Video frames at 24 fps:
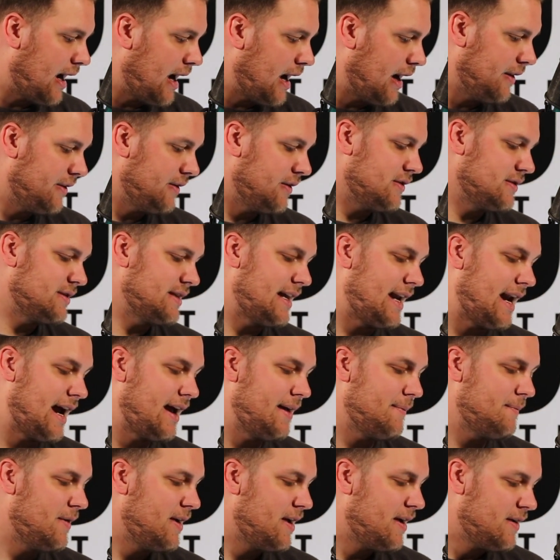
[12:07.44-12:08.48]
others, and
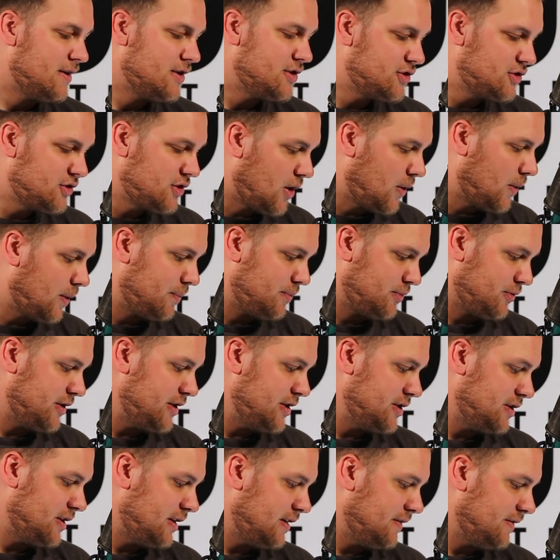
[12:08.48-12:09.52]
I'm so
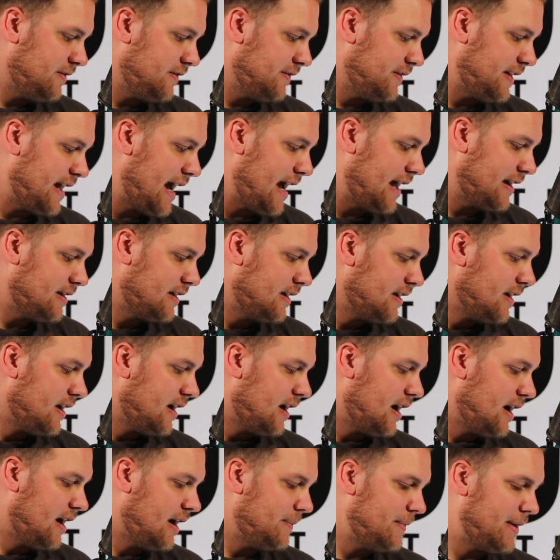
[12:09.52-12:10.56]
appreciative of that.
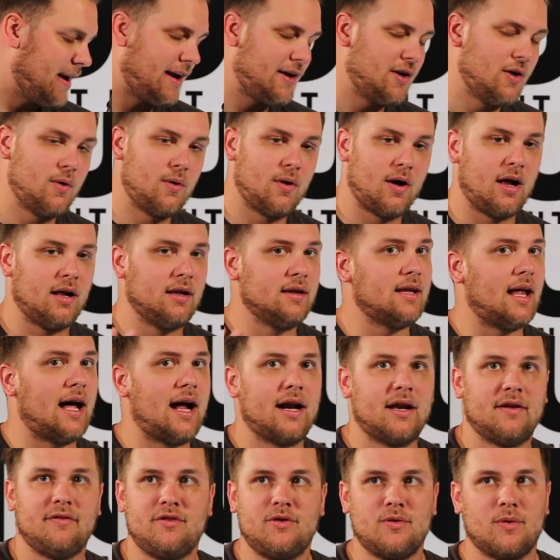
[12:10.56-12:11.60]
And I know a
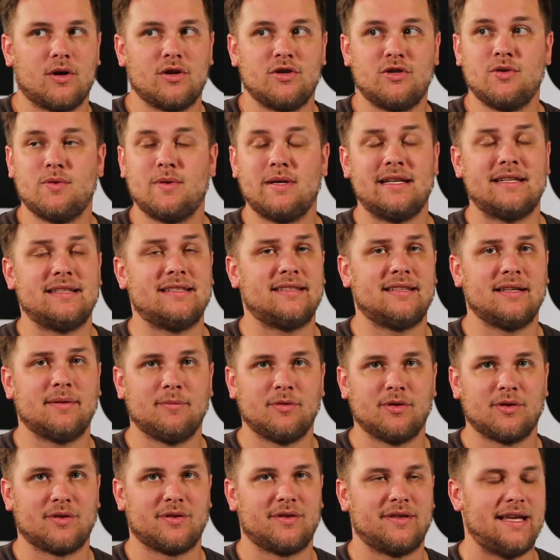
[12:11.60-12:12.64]
lot of you are doing
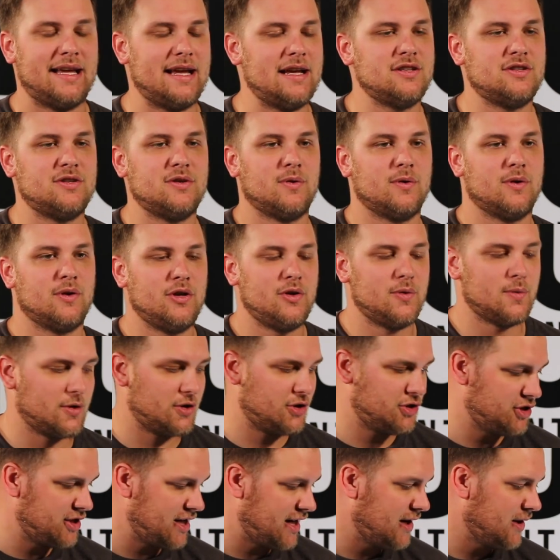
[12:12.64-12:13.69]
similar things. You are
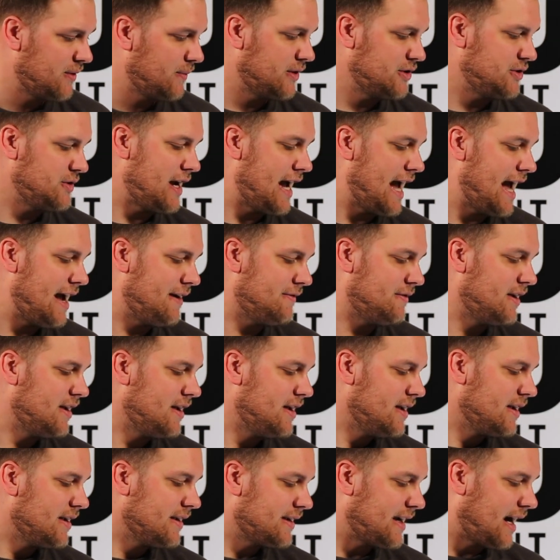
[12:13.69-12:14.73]
sharing what you have.
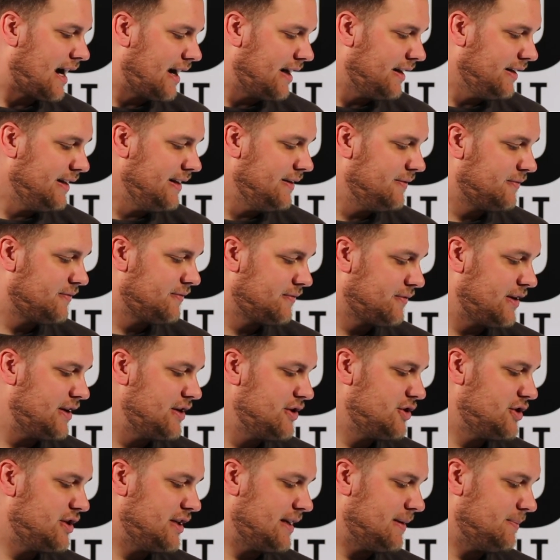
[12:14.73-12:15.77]
Godly
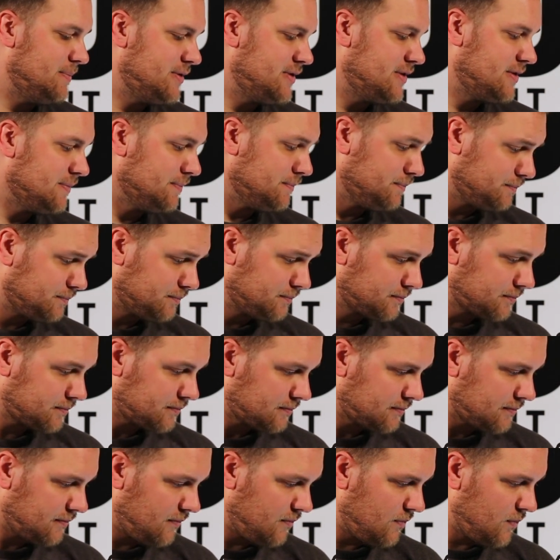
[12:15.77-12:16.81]
friendships
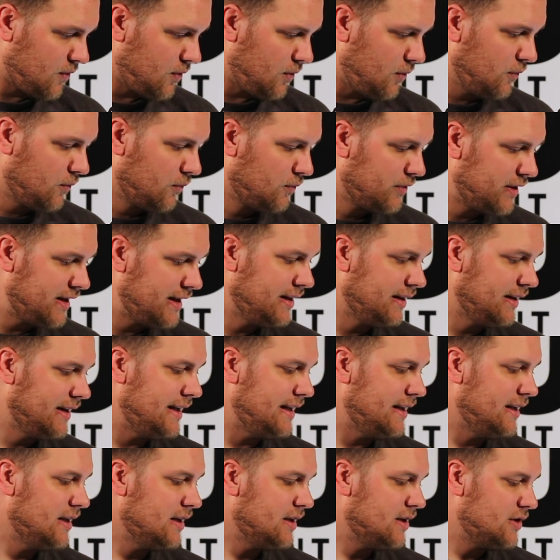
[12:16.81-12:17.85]

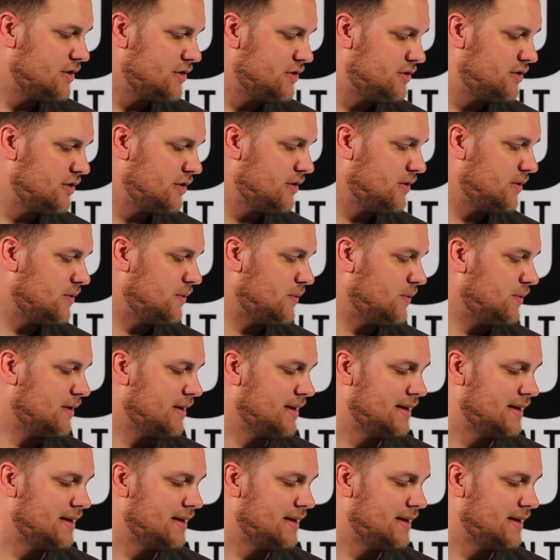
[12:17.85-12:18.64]
really do